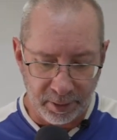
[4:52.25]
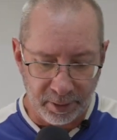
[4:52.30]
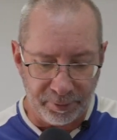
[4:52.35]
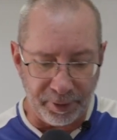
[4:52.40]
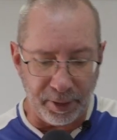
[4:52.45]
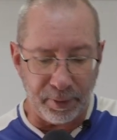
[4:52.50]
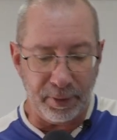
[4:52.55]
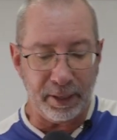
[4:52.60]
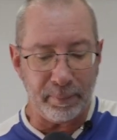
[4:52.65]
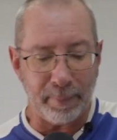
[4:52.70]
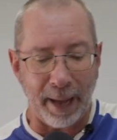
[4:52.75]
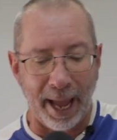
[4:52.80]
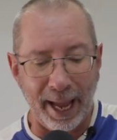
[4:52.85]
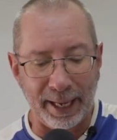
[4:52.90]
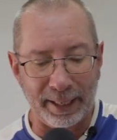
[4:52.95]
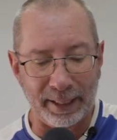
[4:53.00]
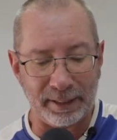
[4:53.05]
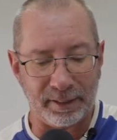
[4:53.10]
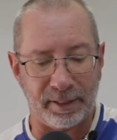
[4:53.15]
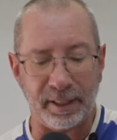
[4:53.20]
Fearing
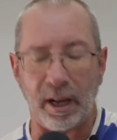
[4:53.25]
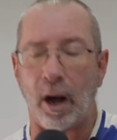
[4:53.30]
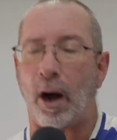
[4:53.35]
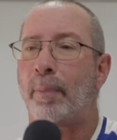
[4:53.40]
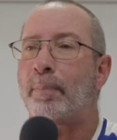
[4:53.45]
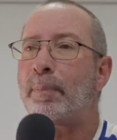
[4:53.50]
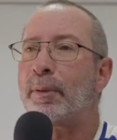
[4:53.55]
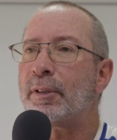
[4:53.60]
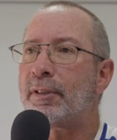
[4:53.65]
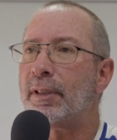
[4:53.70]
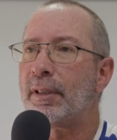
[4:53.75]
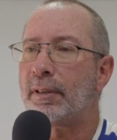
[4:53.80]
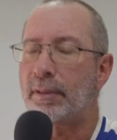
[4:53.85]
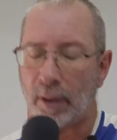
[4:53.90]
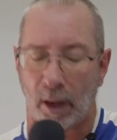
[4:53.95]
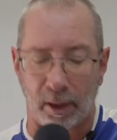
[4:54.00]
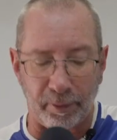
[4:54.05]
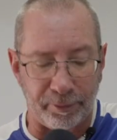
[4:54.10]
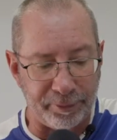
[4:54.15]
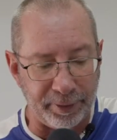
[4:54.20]
man is the
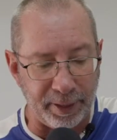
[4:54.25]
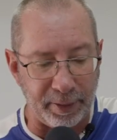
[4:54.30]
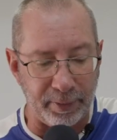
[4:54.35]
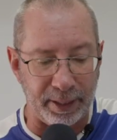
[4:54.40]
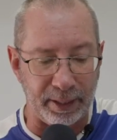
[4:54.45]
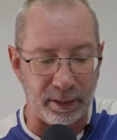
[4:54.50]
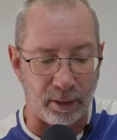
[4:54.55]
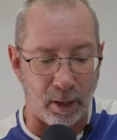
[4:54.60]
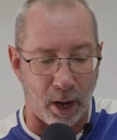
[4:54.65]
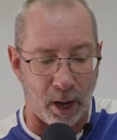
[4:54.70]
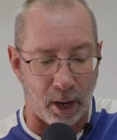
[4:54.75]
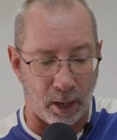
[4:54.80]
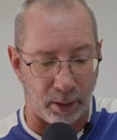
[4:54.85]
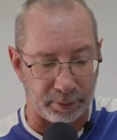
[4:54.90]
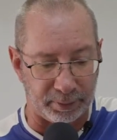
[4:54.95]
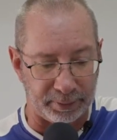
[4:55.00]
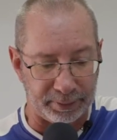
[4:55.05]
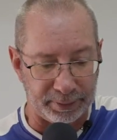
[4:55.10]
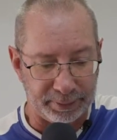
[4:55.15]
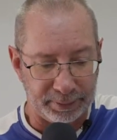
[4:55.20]
opposite of fearing
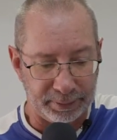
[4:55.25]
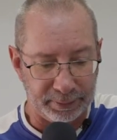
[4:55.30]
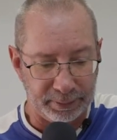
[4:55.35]
God.